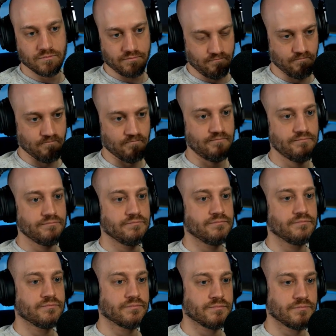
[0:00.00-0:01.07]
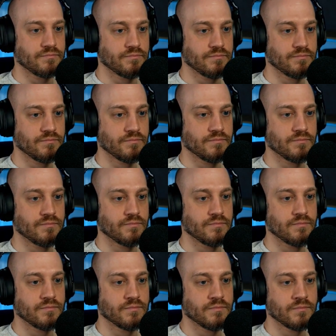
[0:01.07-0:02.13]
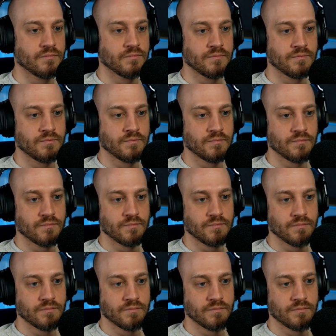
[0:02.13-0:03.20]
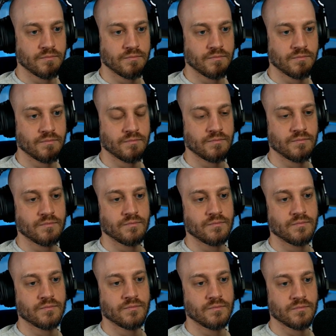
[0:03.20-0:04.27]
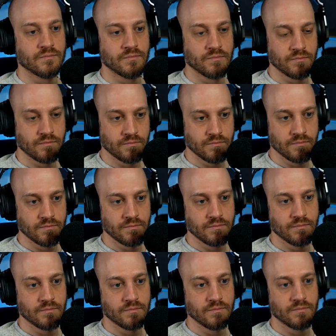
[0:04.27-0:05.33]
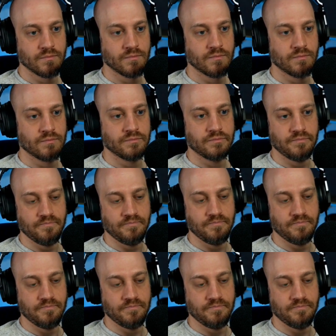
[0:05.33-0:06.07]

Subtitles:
(not speaking)